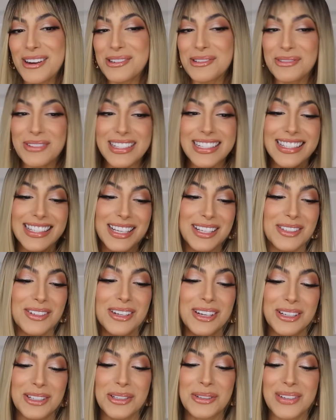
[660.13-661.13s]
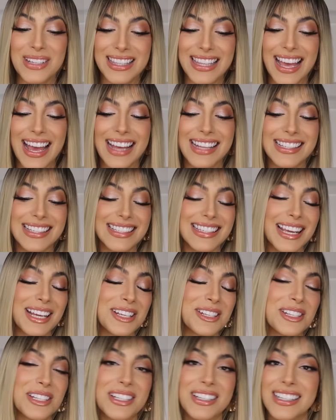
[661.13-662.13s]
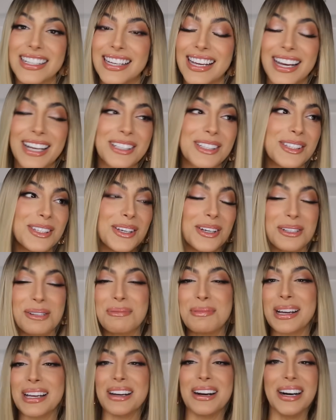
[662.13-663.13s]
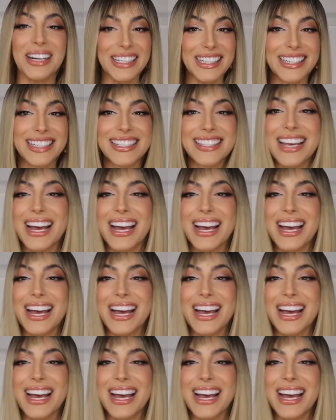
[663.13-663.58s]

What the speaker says: once they started doing that, Nigeria took my heart.